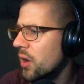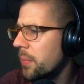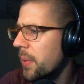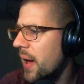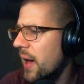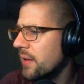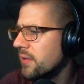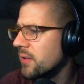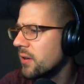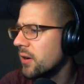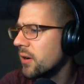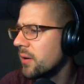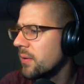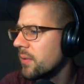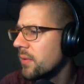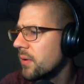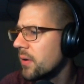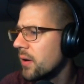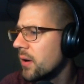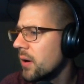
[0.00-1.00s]
capacitor.
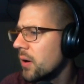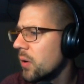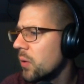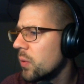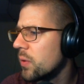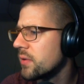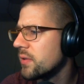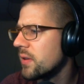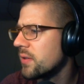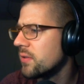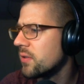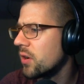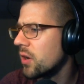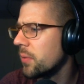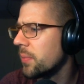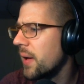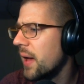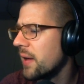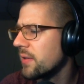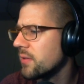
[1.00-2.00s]
Resistor
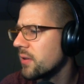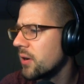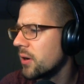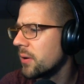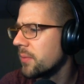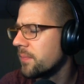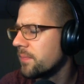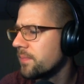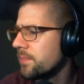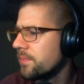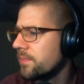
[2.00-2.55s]
capacitor.